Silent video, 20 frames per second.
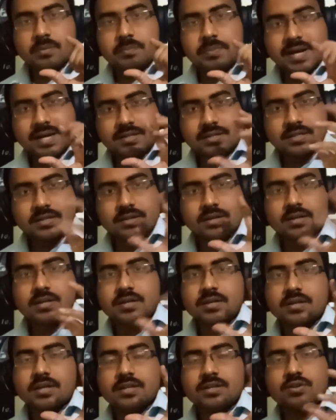
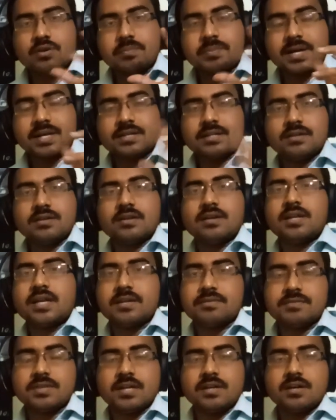practically, in your practical
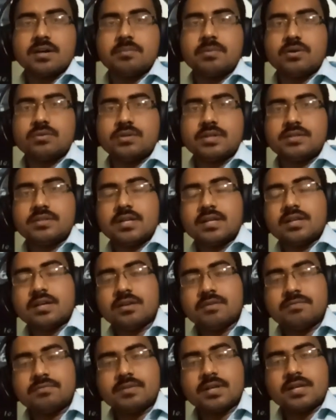life, think about it, that
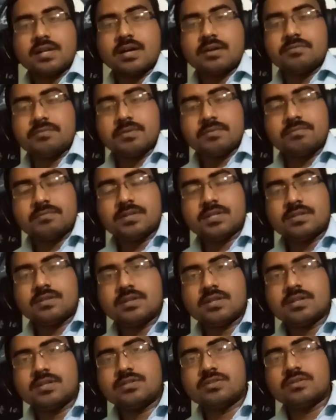if there are
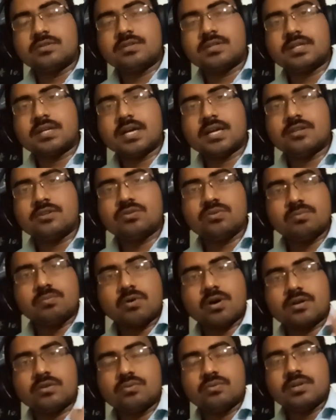53 children and you
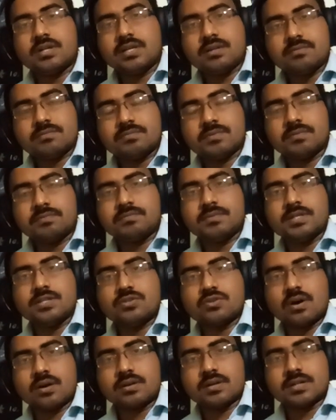bought only 50
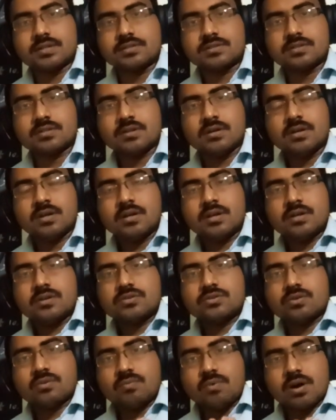chocolates,
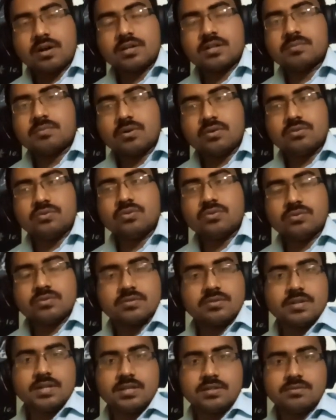so what about those
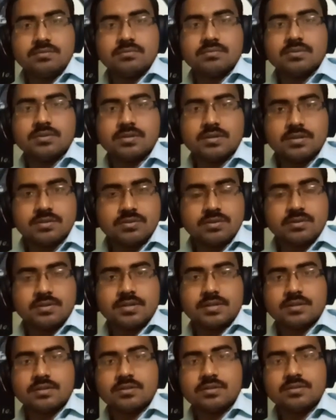3
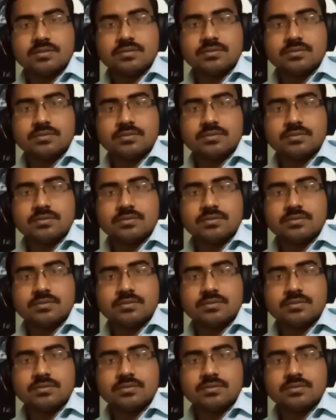children?